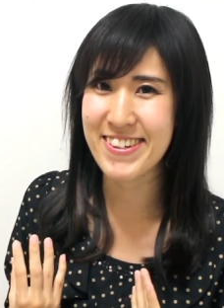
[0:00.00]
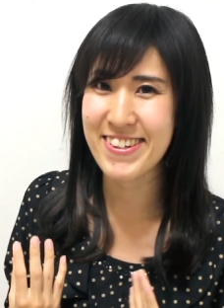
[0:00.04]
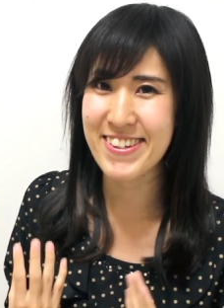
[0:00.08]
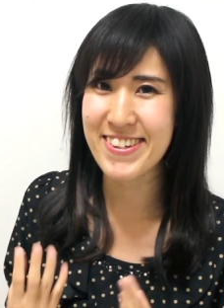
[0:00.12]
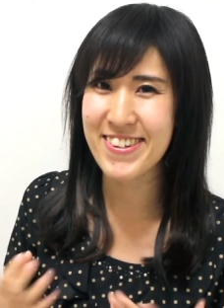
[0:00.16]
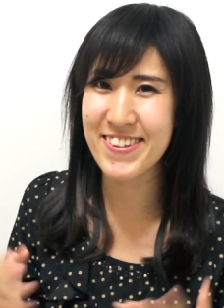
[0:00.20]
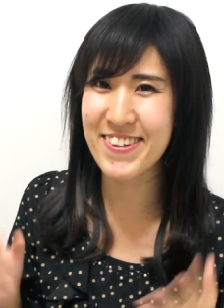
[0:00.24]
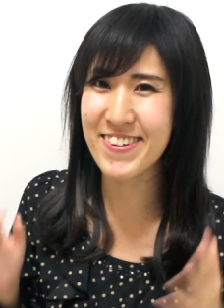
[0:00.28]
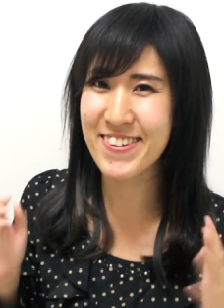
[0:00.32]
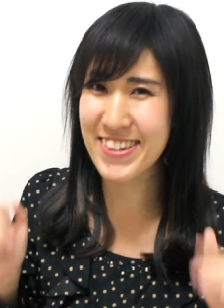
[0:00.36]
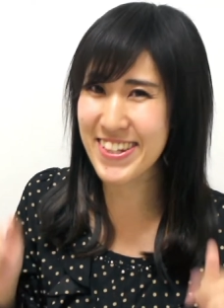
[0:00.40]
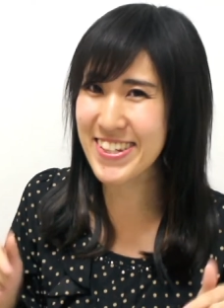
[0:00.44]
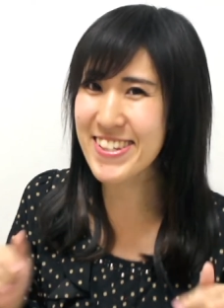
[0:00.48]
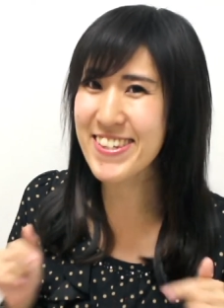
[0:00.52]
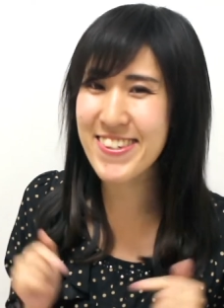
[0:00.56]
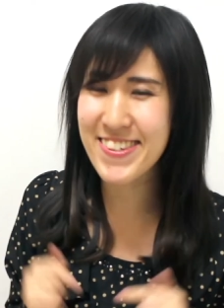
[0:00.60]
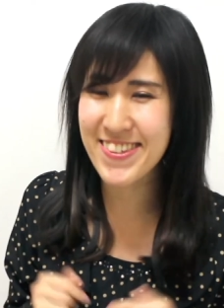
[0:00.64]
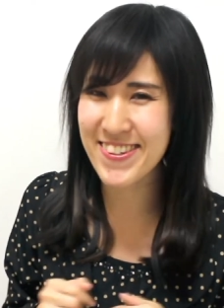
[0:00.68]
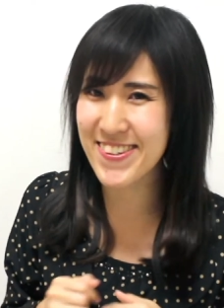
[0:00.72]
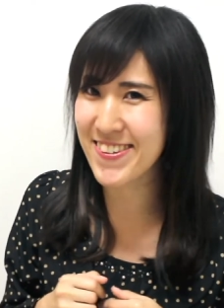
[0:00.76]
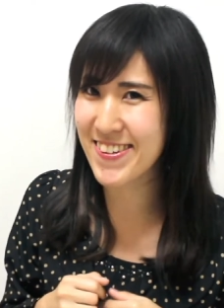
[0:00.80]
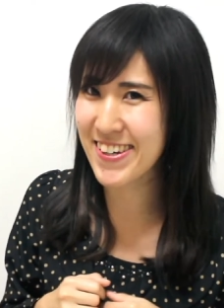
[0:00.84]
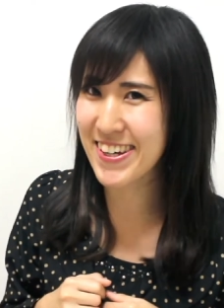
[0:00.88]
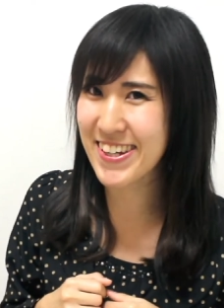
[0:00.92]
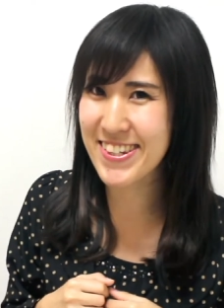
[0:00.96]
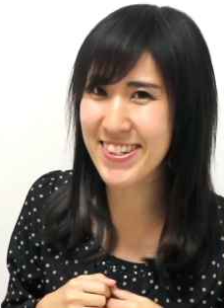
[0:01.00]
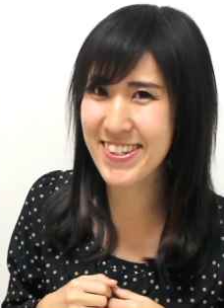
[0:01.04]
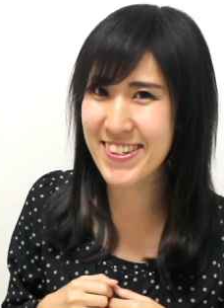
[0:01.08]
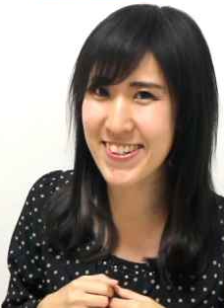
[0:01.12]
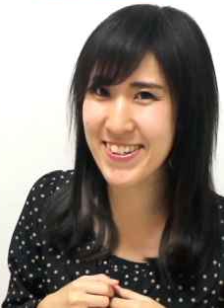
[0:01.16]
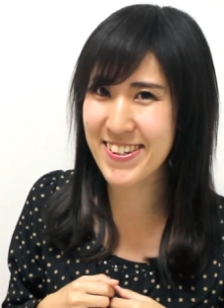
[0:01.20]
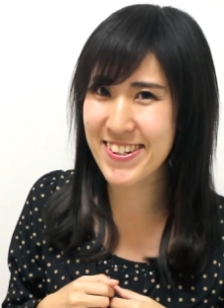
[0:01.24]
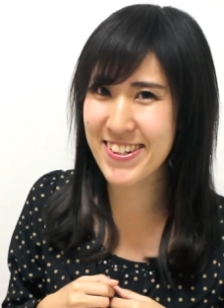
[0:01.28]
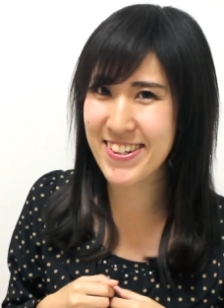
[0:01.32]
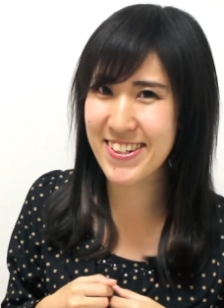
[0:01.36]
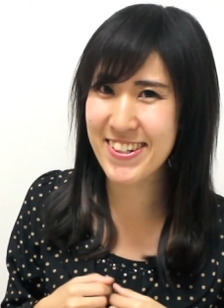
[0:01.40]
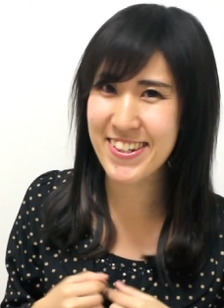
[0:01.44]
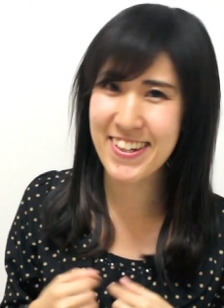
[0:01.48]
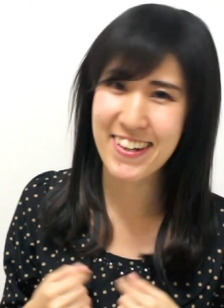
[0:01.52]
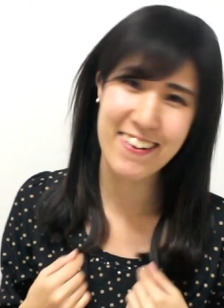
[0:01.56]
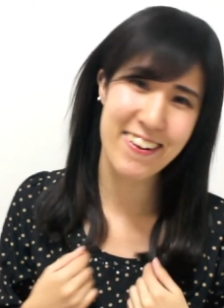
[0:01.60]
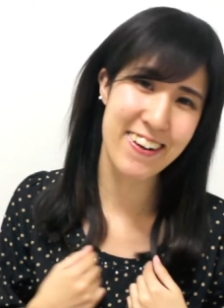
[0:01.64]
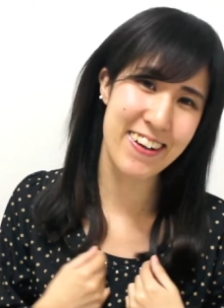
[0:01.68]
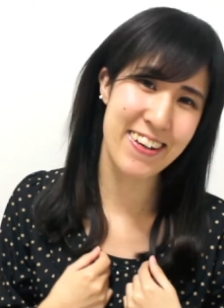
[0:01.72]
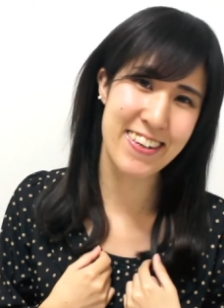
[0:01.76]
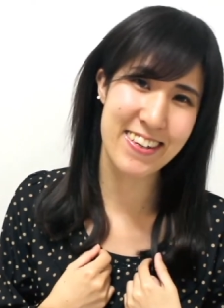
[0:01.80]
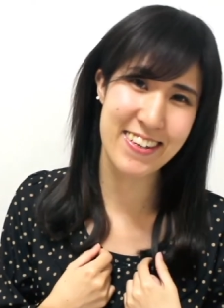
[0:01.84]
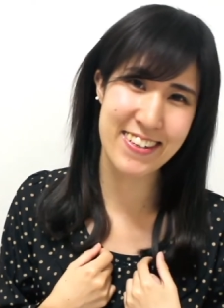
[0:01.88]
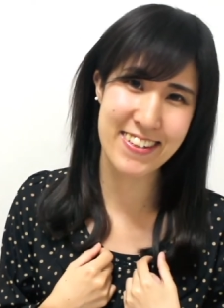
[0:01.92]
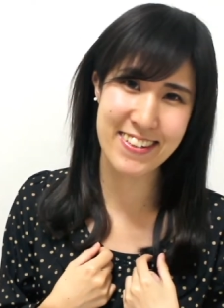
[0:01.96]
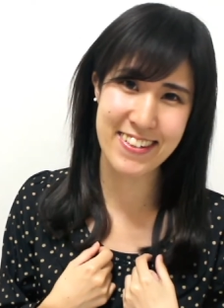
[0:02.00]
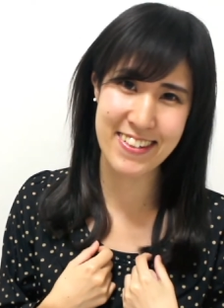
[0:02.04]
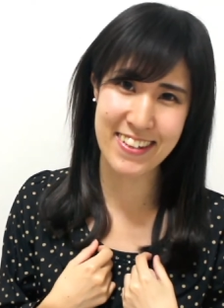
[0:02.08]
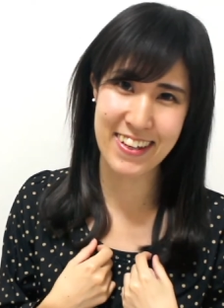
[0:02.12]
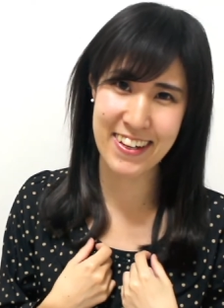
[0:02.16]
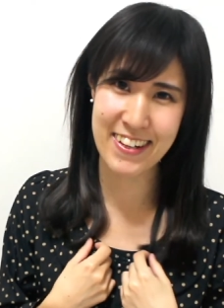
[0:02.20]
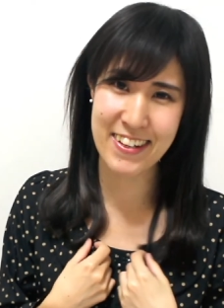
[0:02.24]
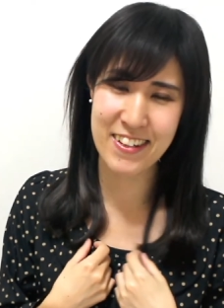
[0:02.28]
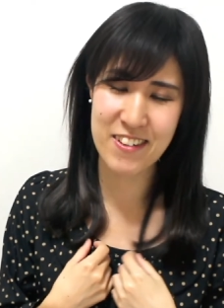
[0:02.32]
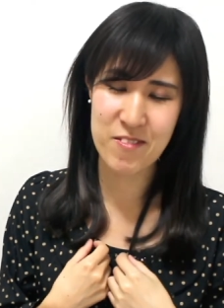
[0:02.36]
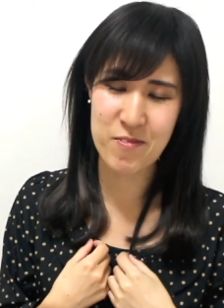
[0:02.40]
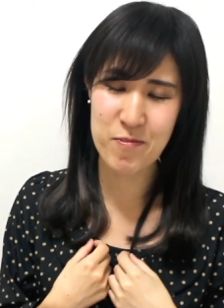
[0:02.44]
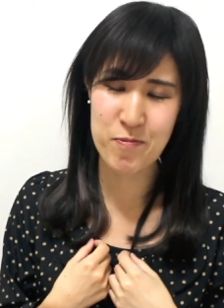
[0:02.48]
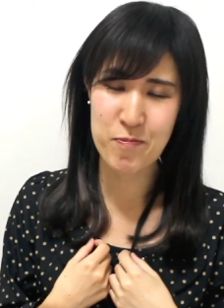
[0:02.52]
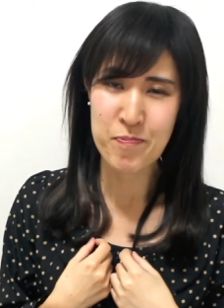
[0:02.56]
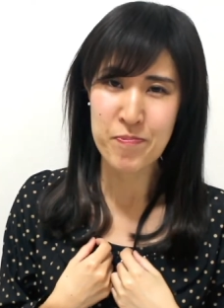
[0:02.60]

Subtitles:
So this situation, I can say,